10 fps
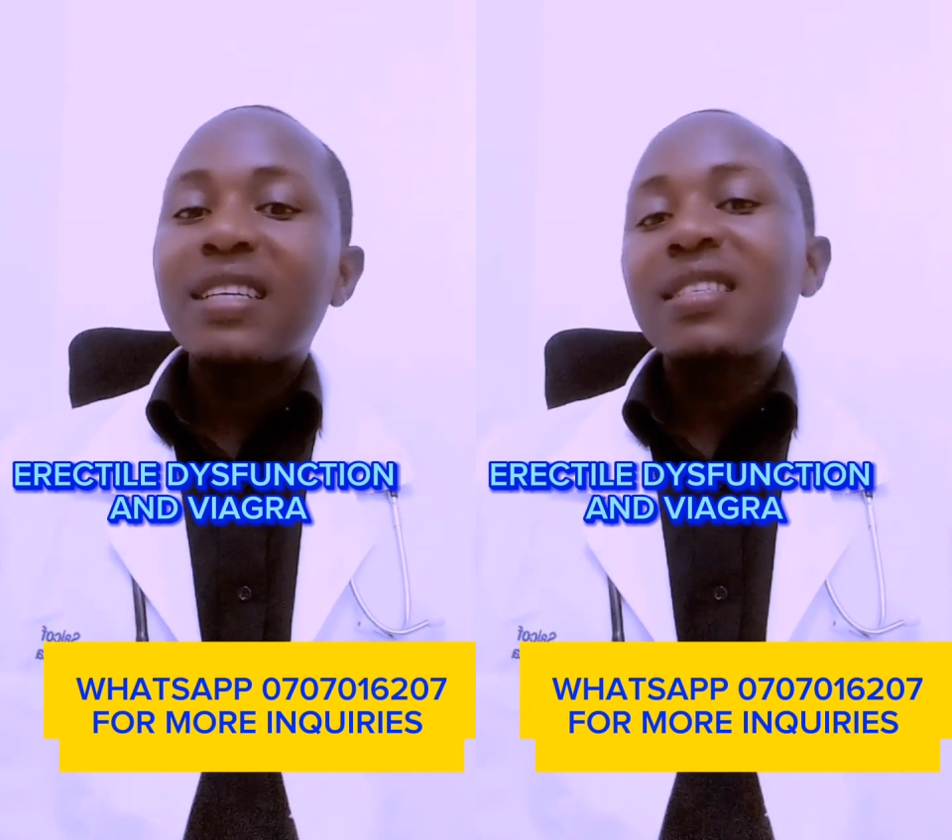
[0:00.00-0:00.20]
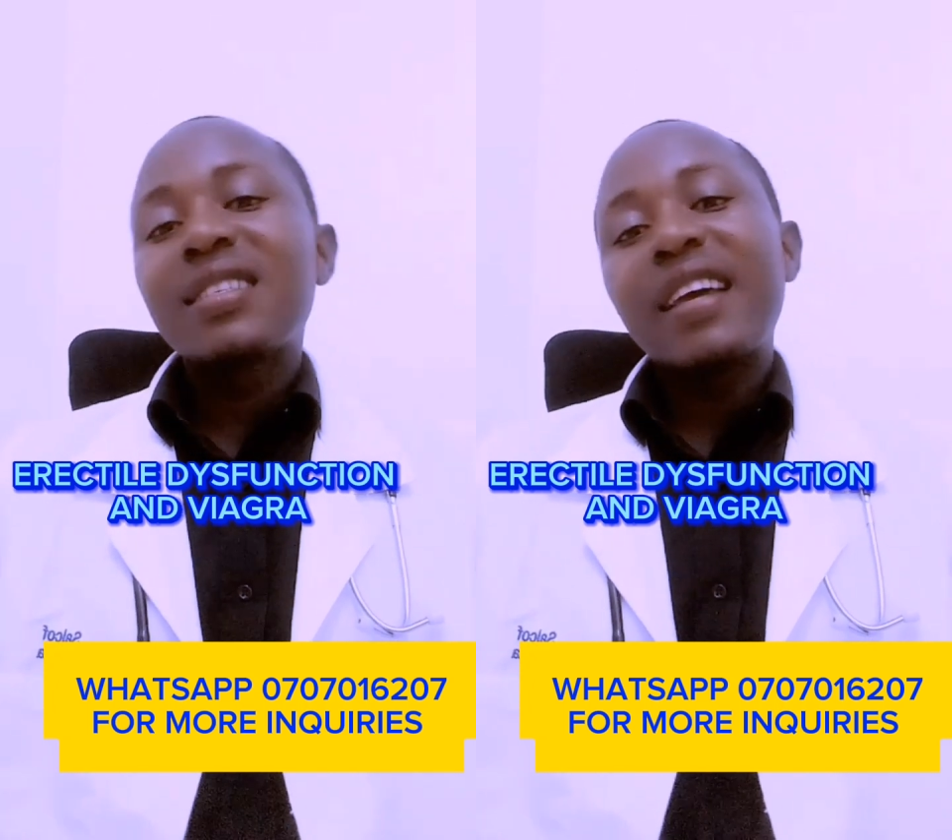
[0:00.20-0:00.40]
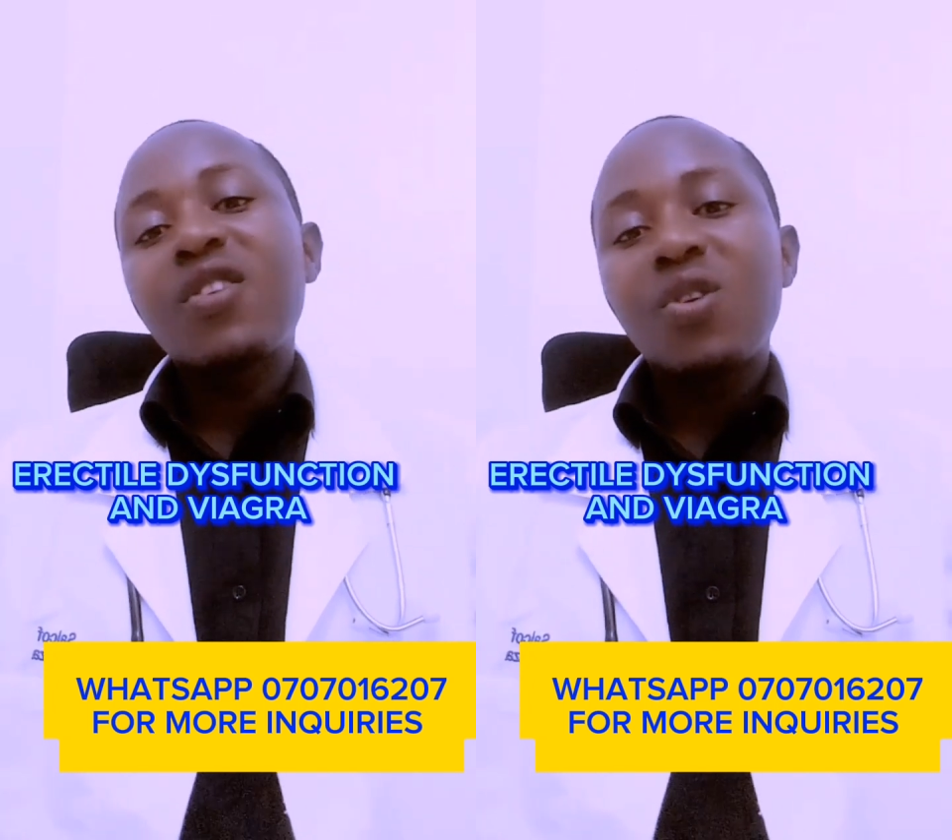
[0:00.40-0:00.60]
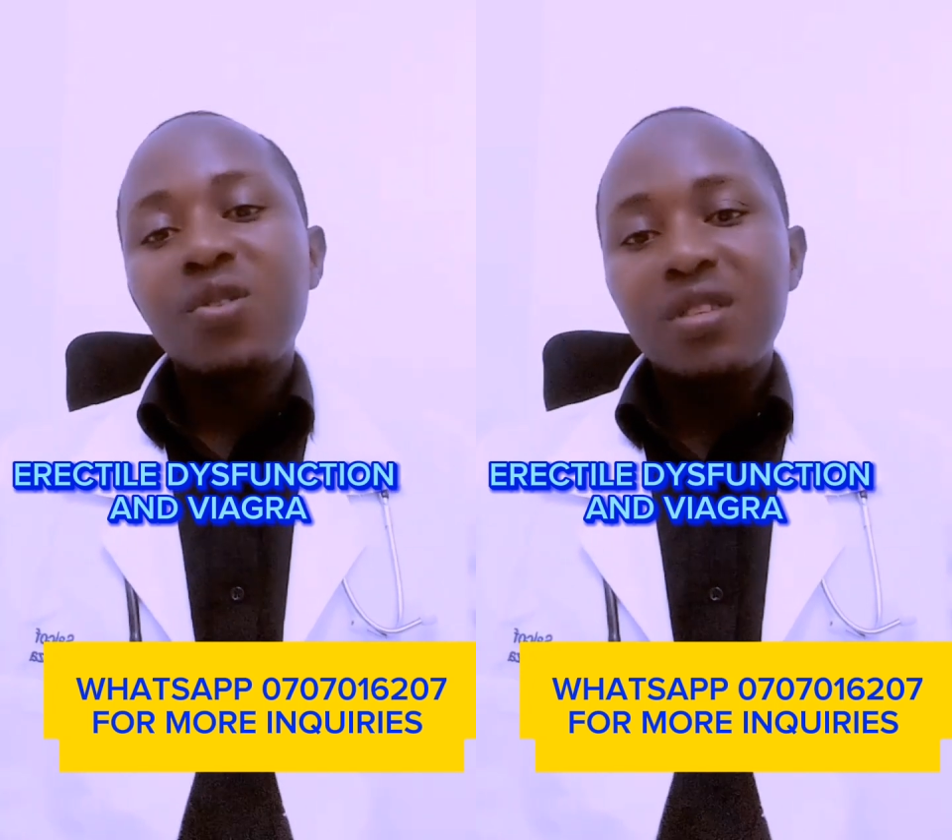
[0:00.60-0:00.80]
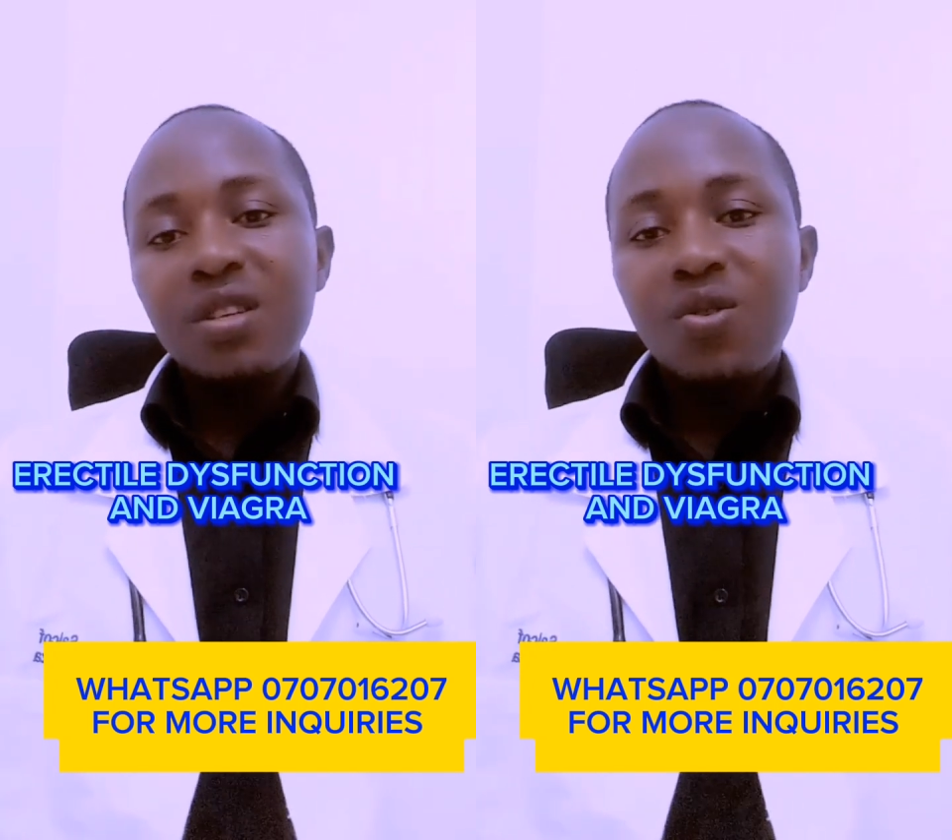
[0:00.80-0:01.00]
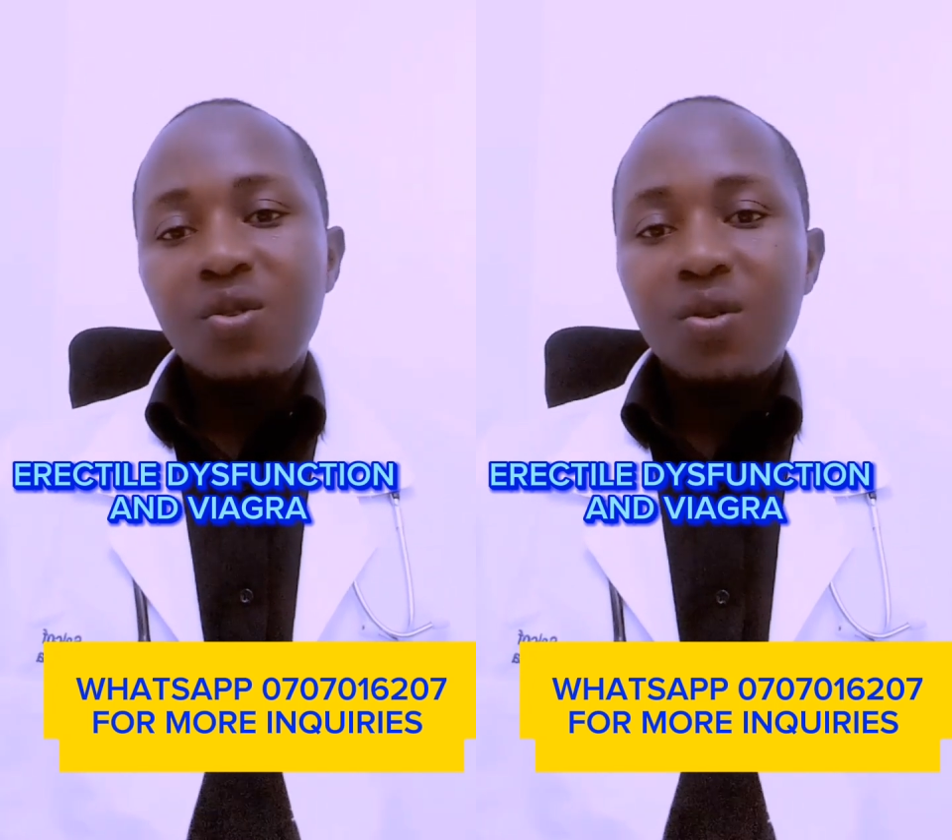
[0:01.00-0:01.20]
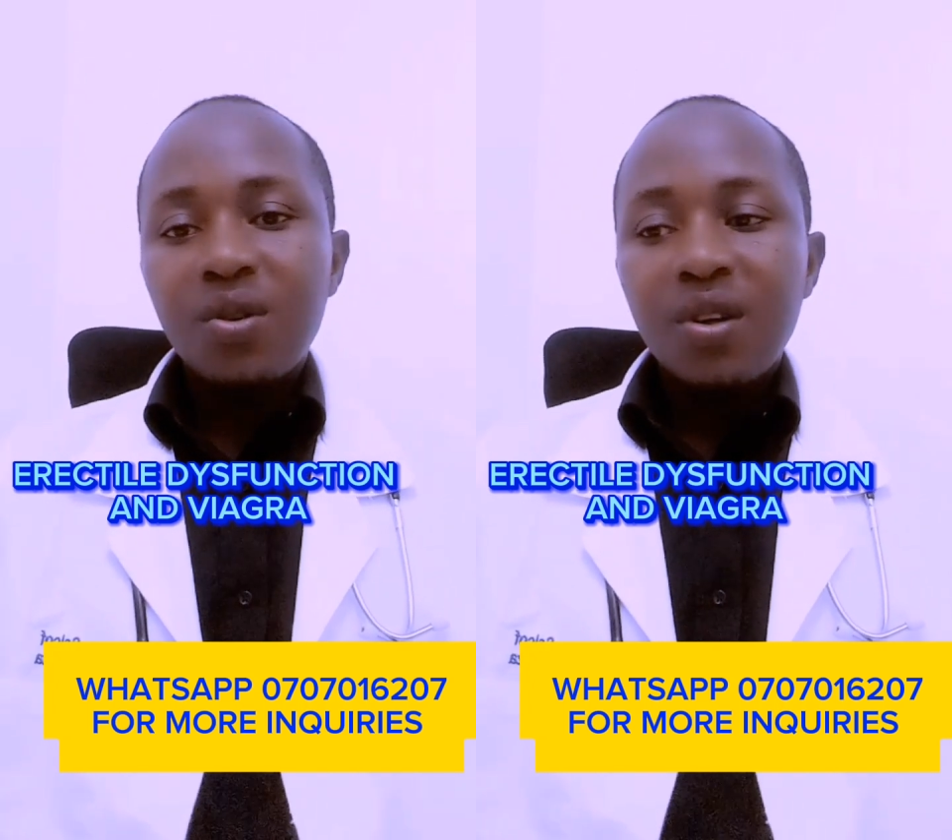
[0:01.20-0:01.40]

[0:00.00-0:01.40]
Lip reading: as psychological,